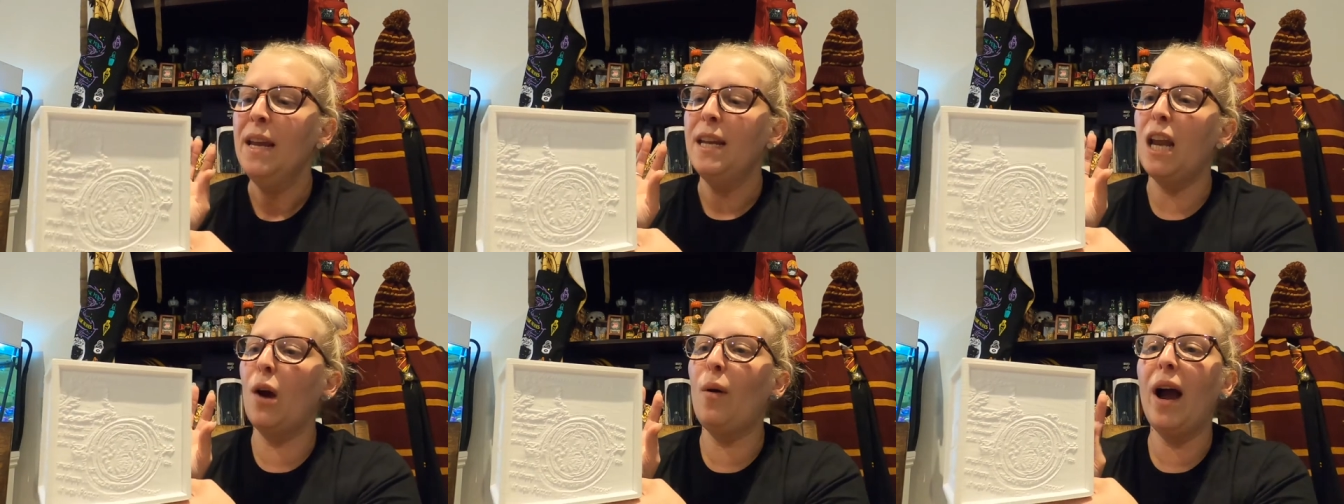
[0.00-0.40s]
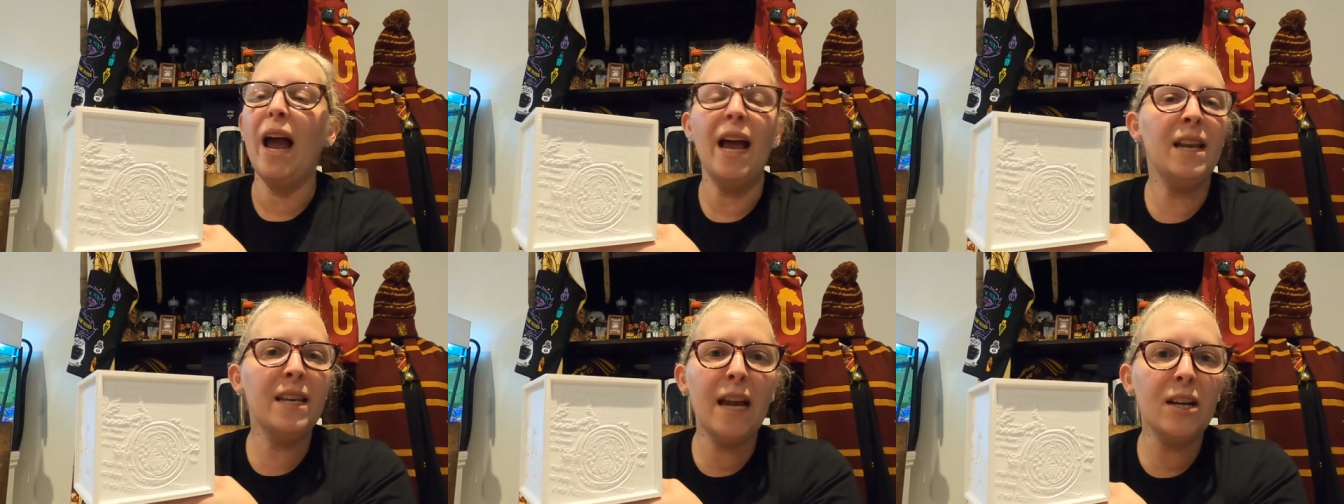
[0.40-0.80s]
now i
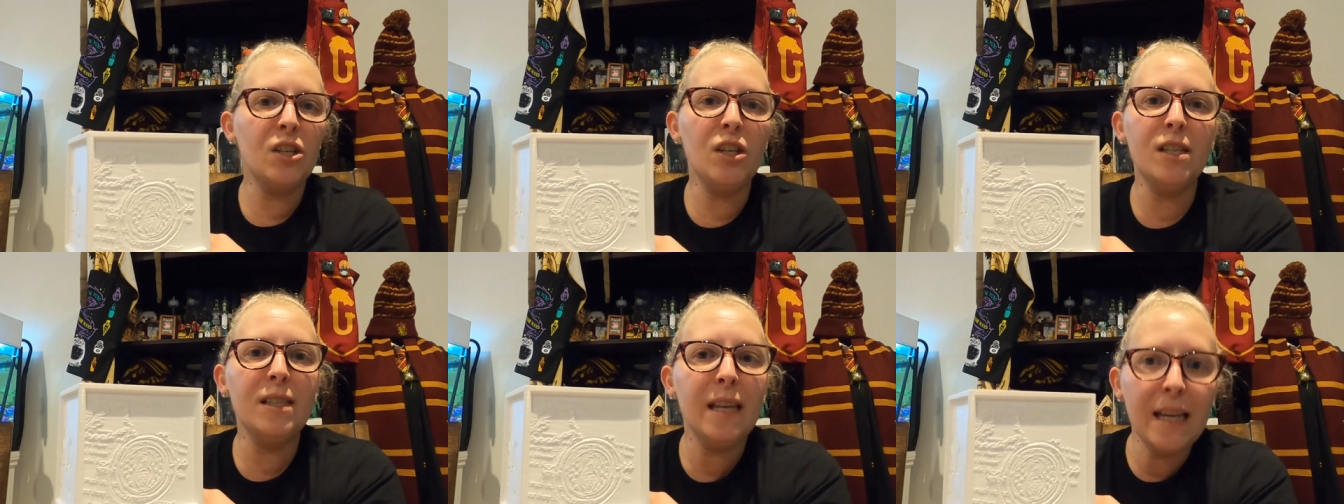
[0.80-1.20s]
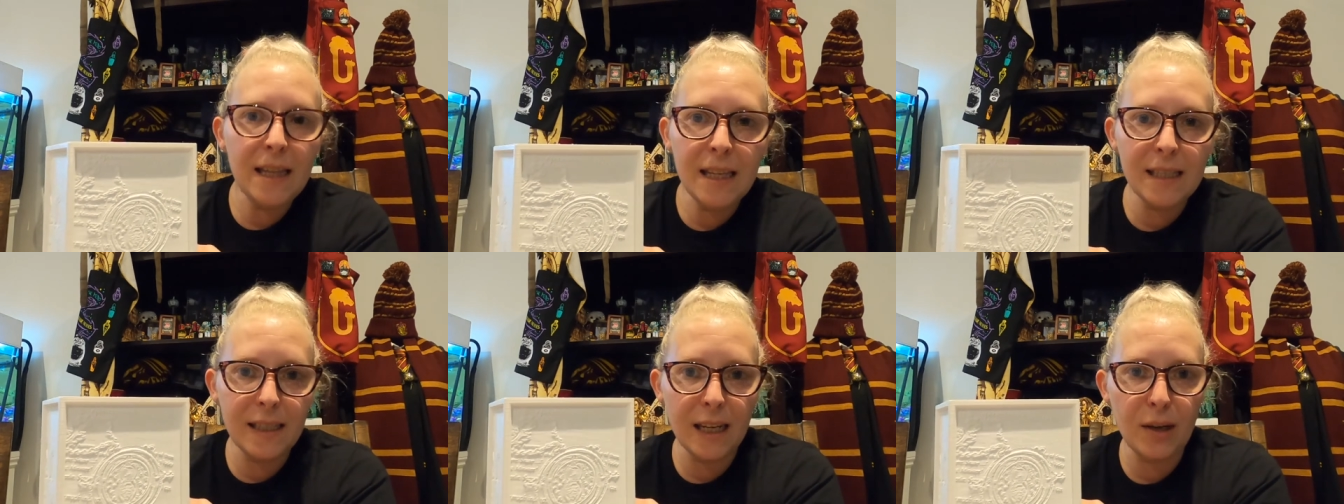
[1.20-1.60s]
hadn't actually
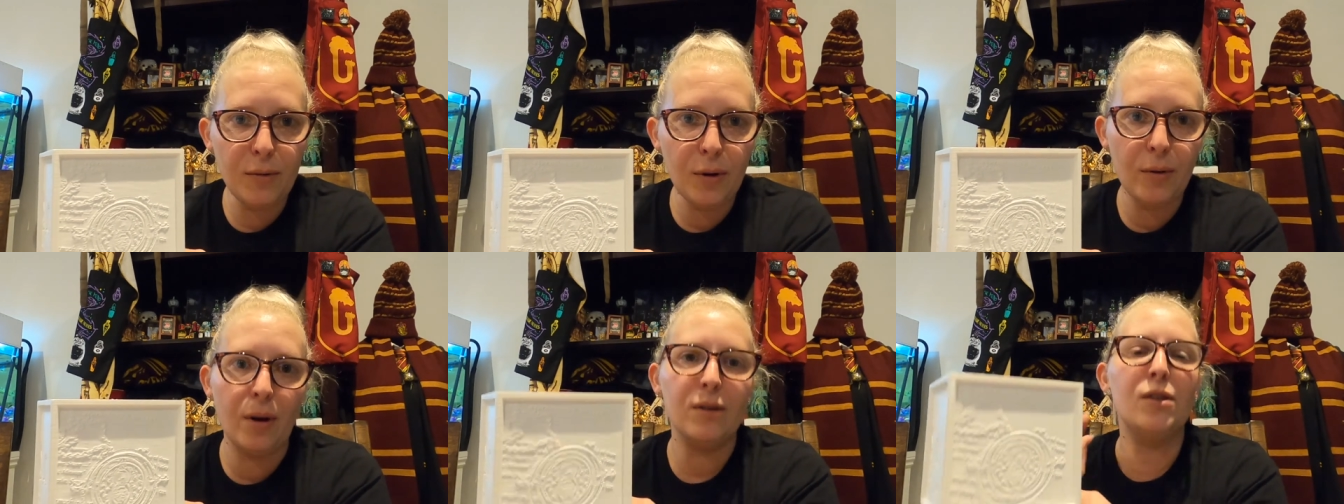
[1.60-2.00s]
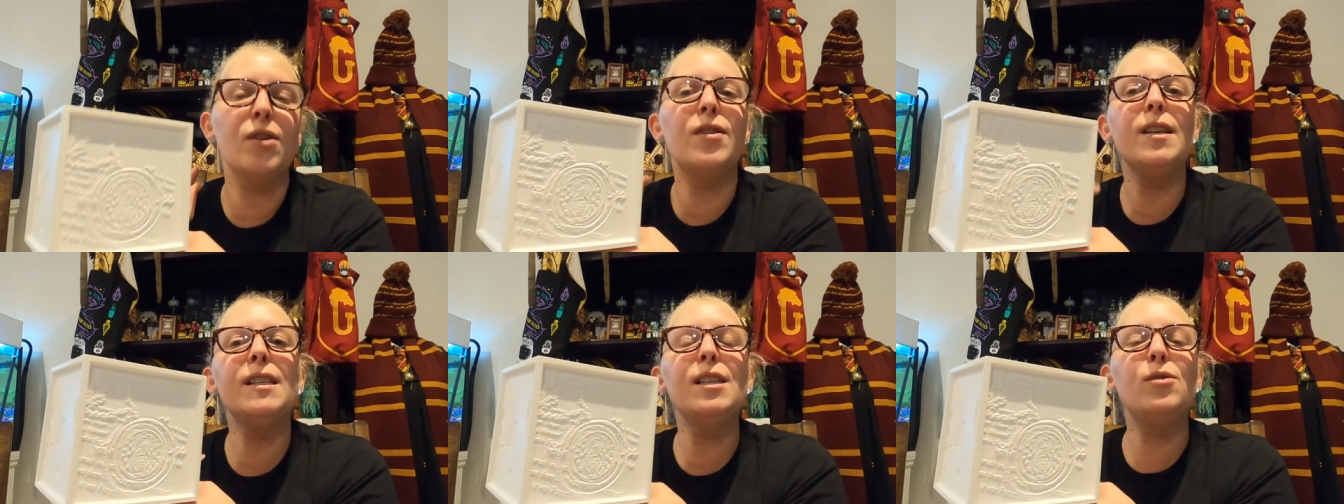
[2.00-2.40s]
seen this anywhere else
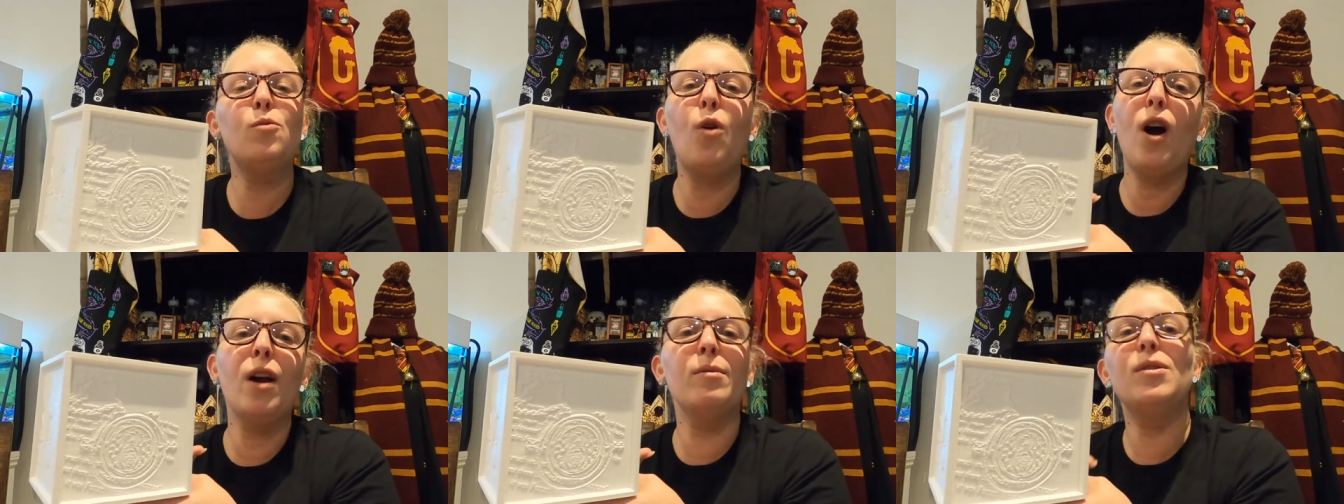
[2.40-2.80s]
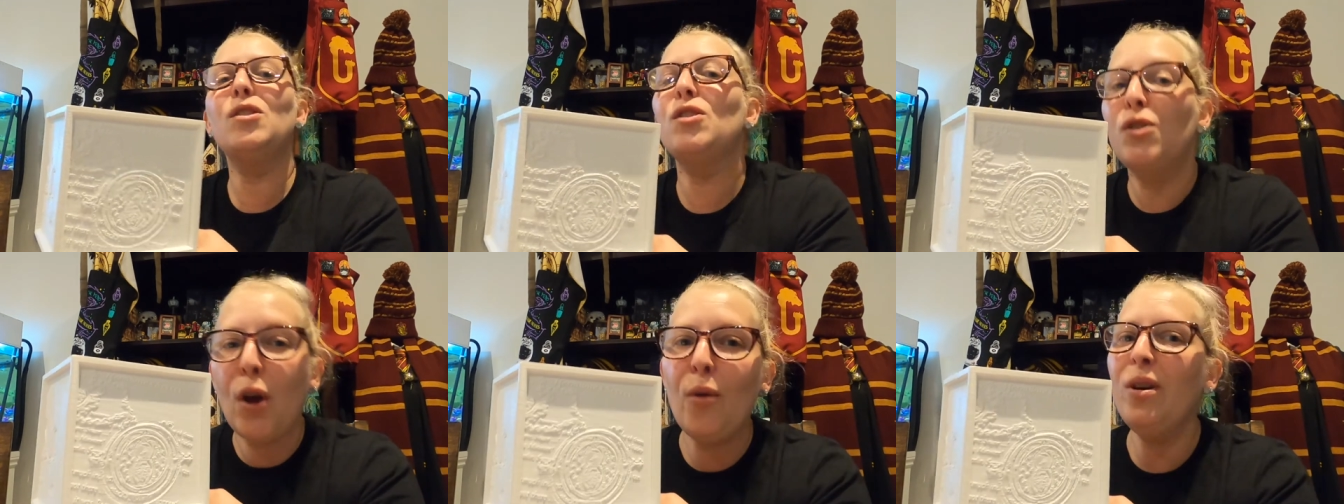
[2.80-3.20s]
so this is why i was
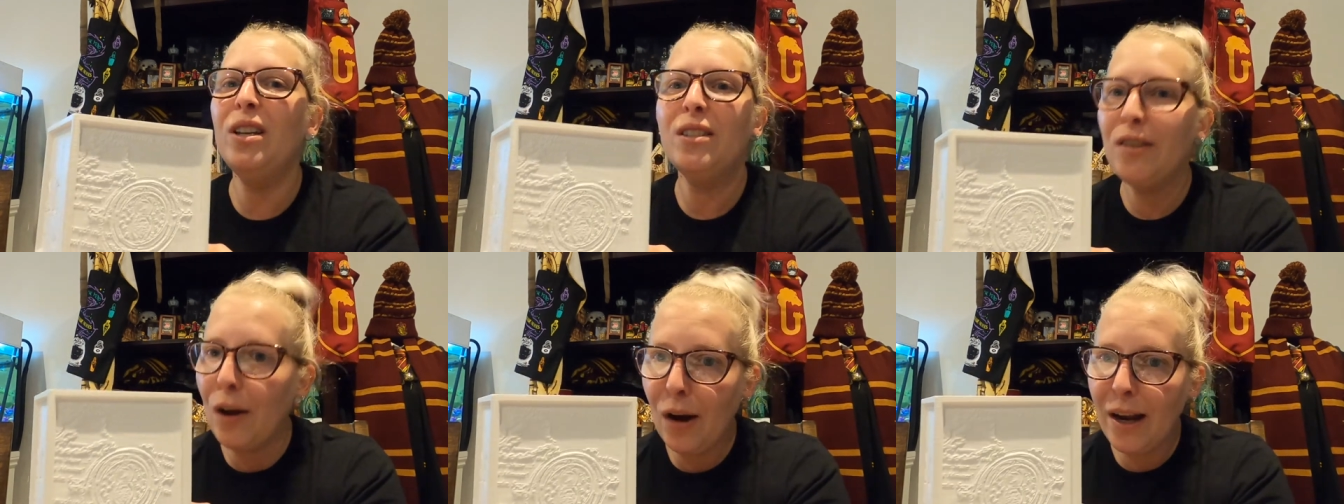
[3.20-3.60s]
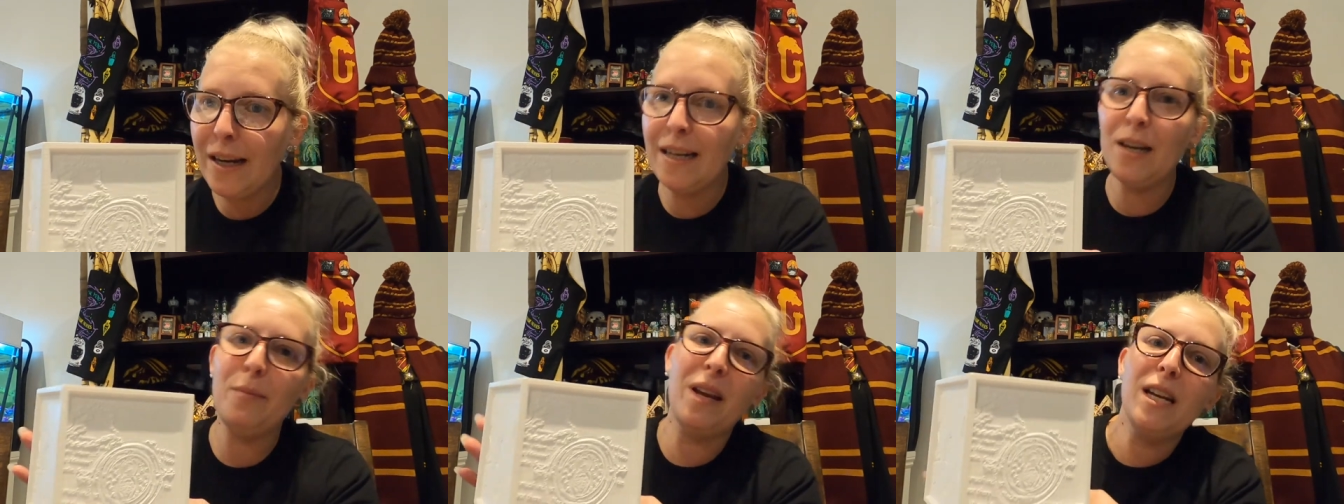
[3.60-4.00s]
so
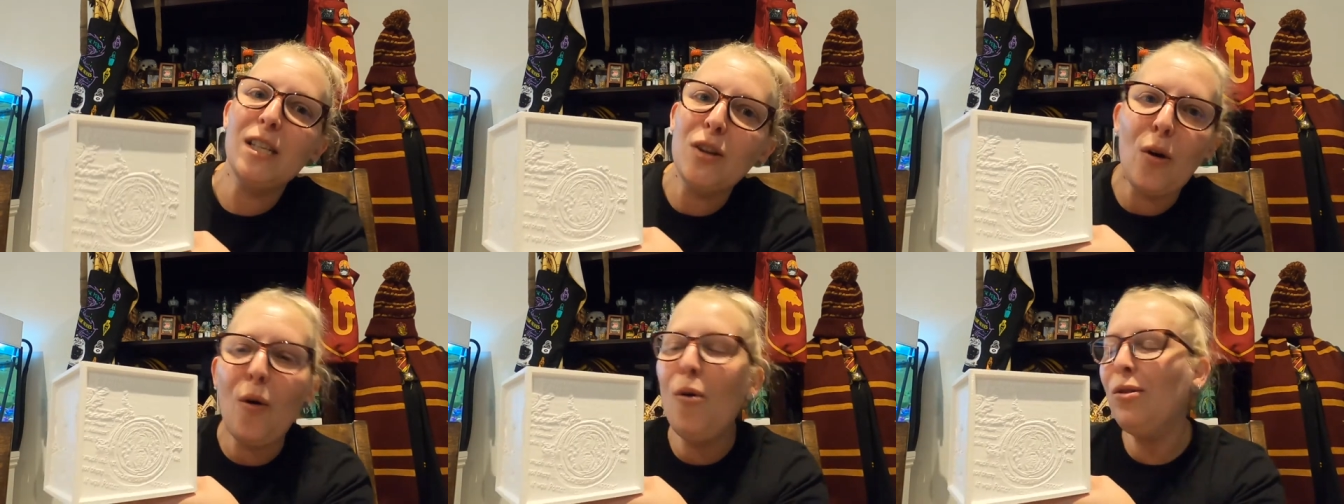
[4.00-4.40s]
excited about this